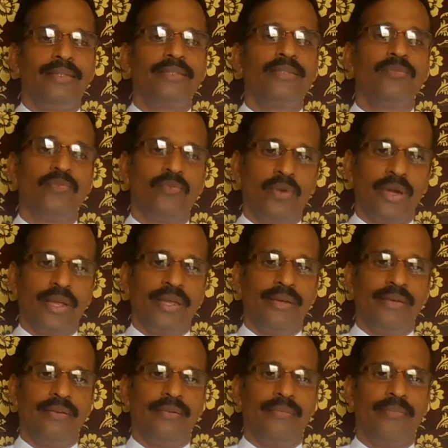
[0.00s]
void.
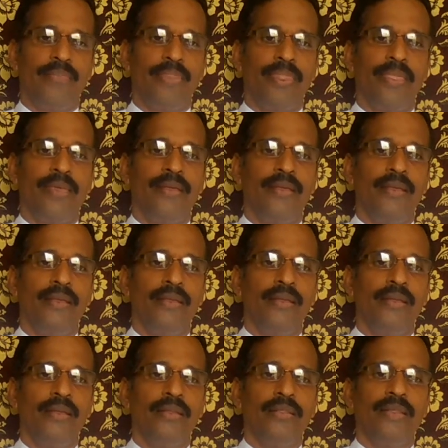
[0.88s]

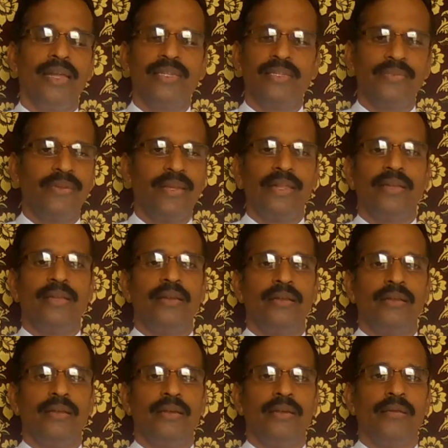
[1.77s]
That's very
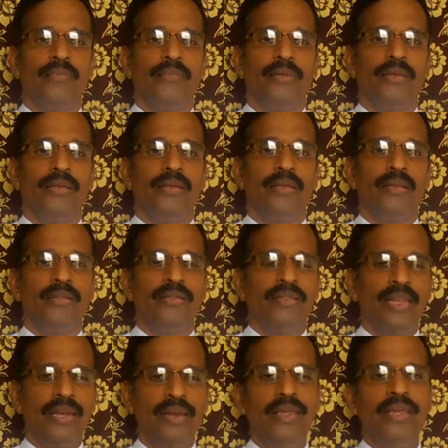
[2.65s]
clear.
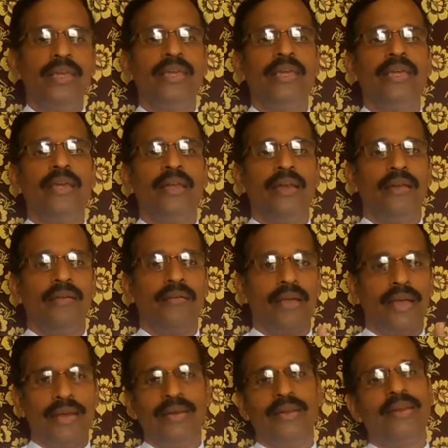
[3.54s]
The legal
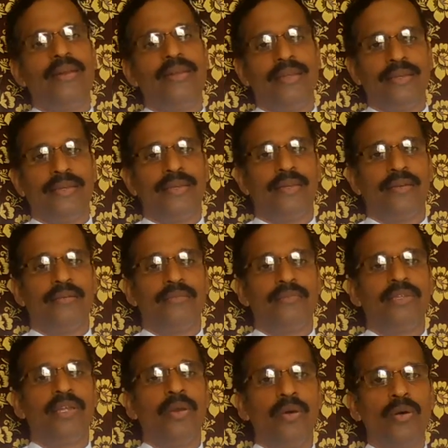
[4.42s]
and illegal,
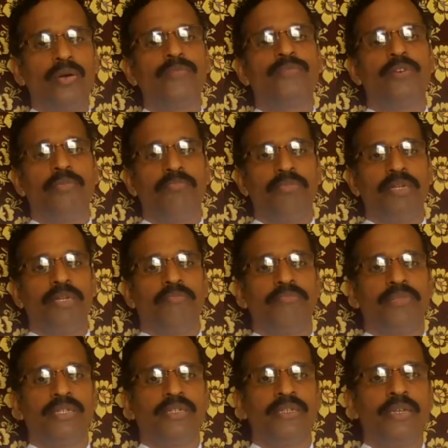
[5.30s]
the lawful
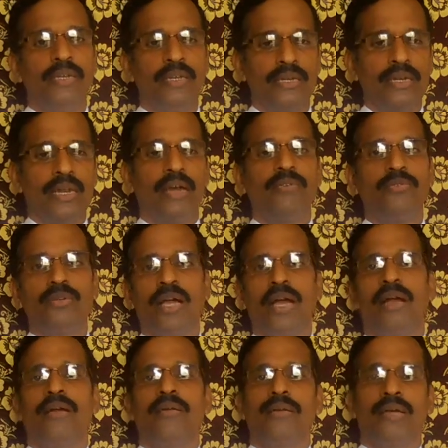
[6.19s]
purpose. Now
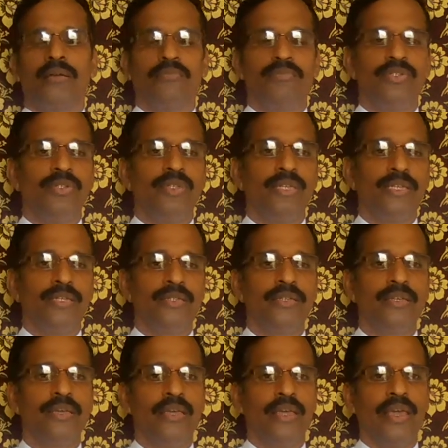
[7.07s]
come to this
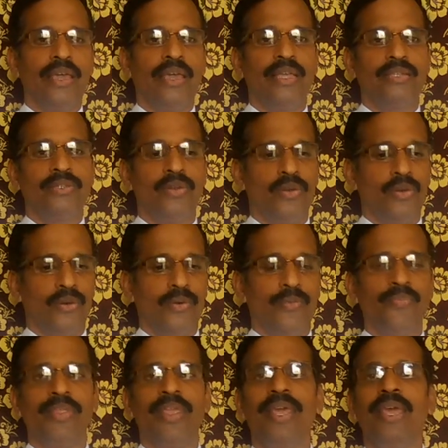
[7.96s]
case law.
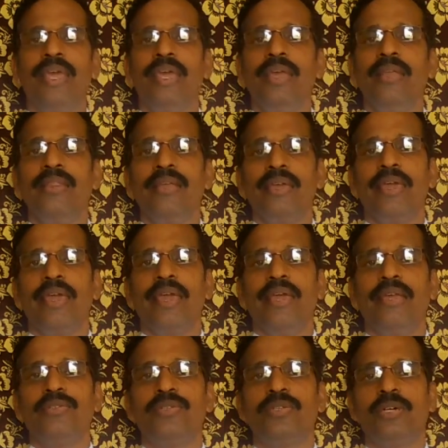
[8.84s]
In the
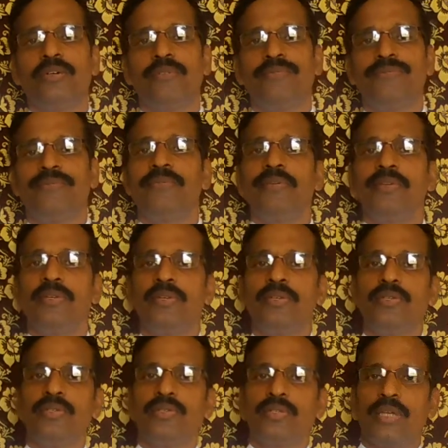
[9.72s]
case of
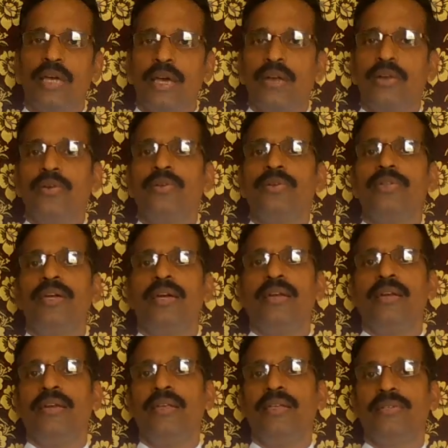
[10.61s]

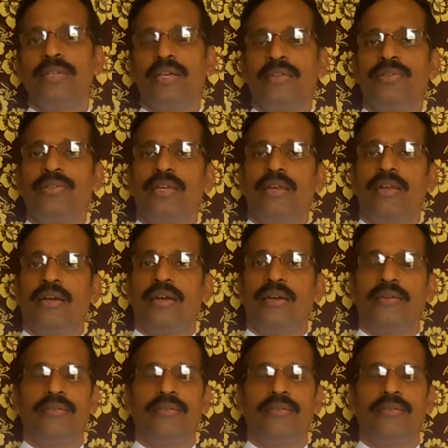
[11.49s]
Saroja Nisanchala,